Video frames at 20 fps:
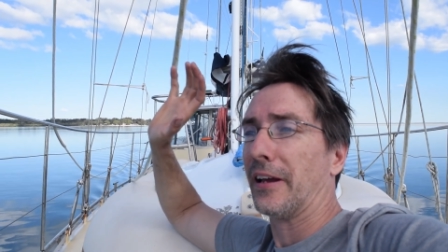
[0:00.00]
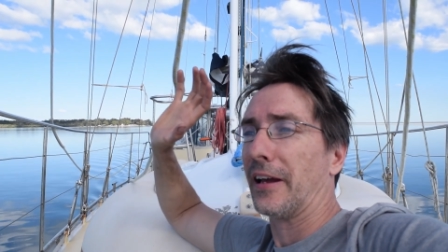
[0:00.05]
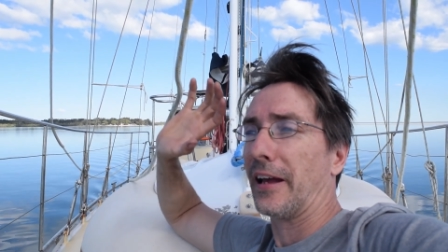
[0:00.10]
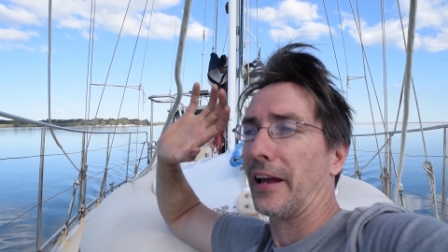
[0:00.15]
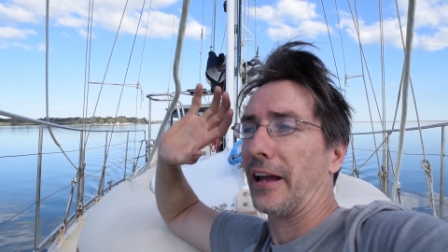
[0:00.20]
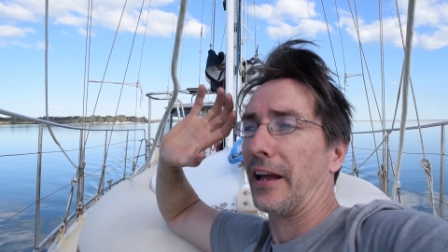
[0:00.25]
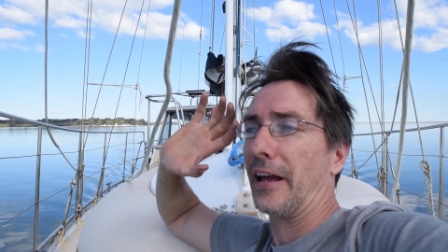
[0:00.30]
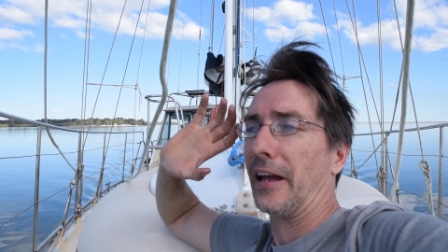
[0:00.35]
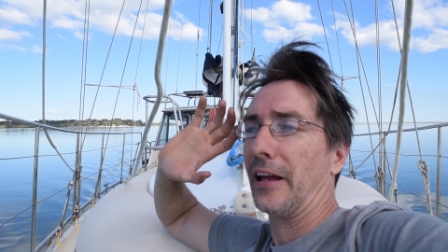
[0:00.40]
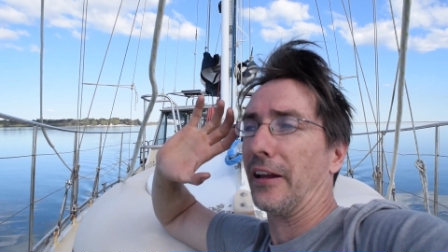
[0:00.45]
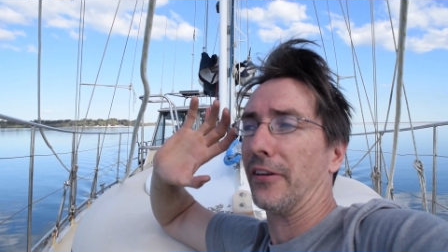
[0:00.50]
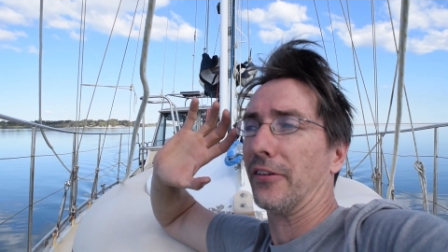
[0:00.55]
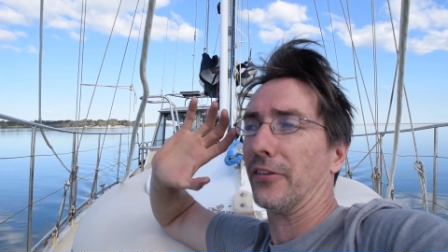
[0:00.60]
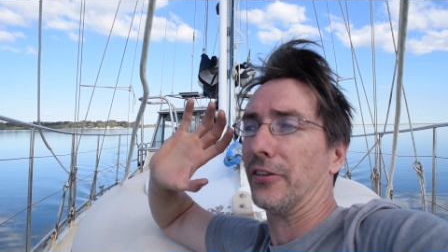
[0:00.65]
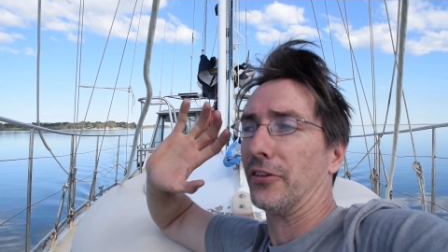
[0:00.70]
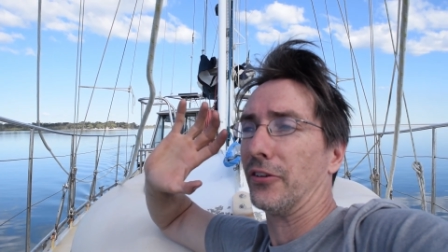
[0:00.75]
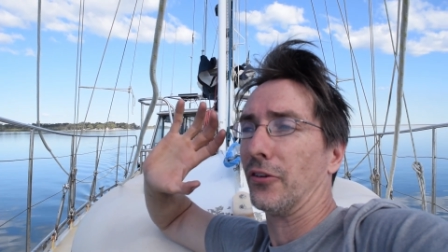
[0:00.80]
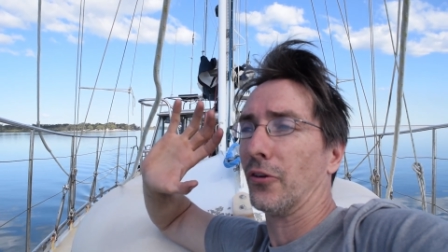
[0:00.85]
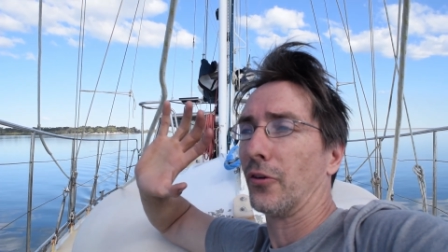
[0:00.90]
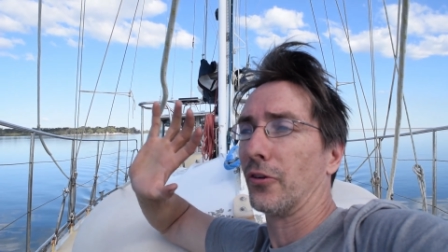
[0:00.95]
and
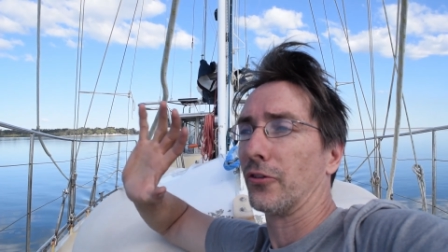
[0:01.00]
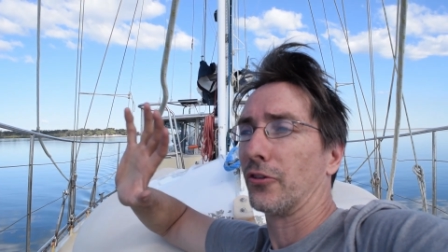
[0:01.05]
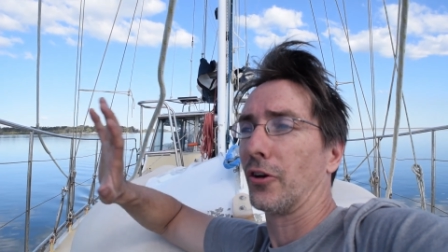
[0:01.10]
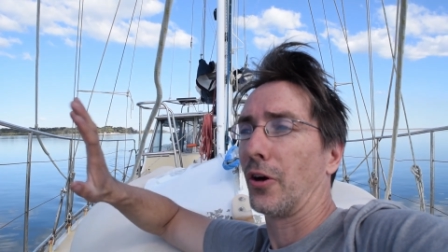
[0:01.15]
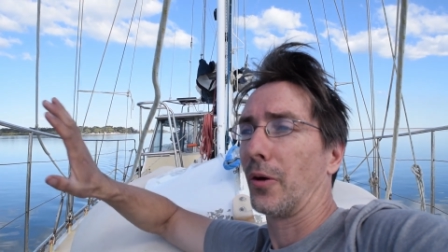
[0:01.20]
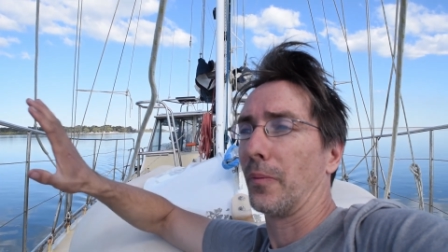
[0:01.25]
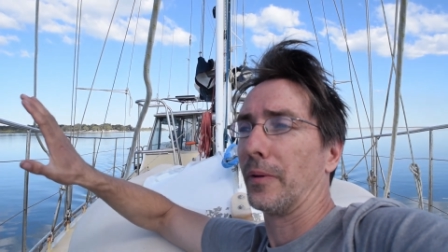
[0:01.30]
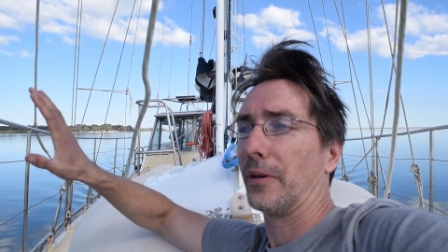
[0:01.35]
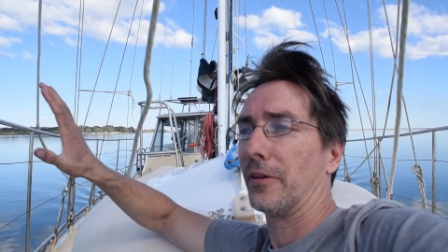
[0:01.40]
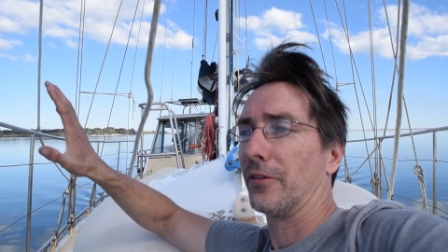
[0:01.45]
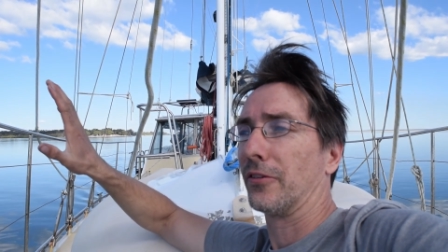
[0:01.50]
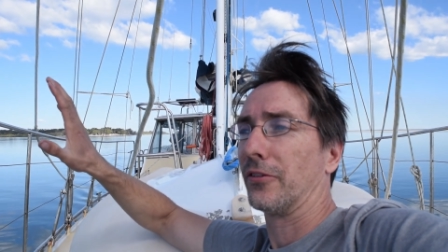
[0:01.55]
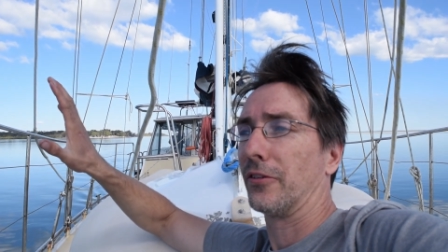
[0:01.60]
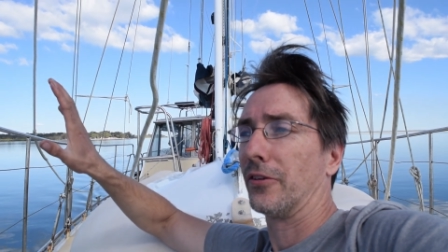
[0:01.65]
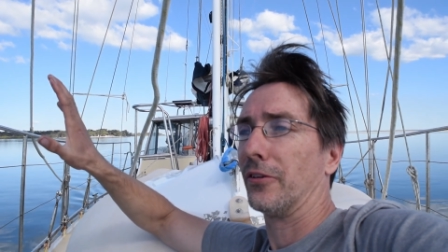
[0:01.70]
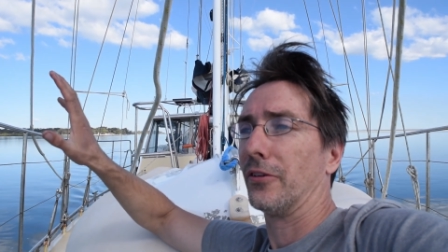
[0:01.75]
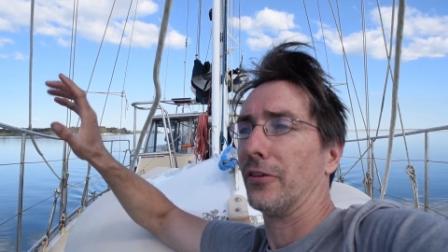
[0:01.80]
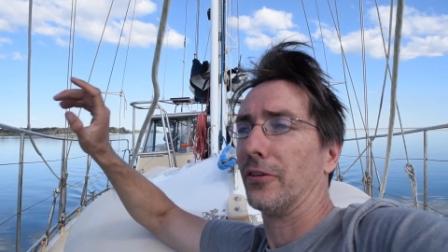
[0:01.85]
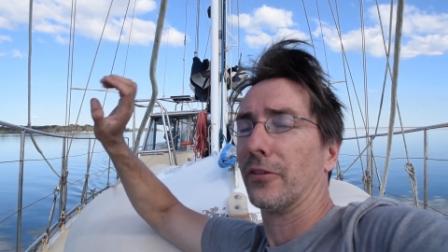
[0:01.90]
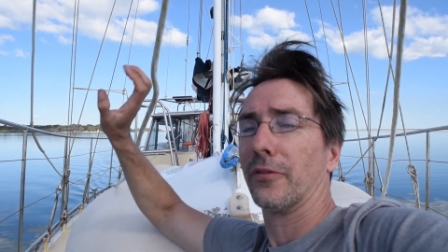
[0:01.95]
your job is
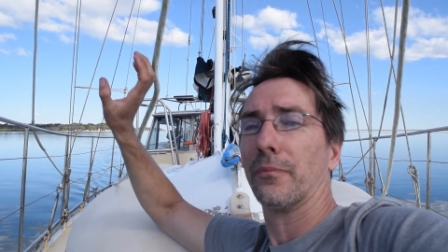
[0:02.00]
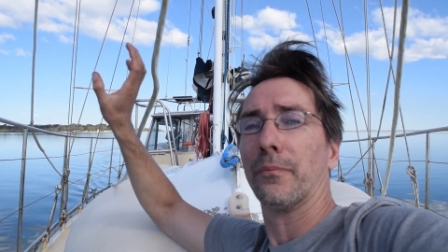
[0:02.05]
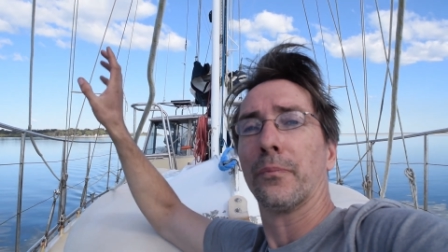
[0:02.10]
to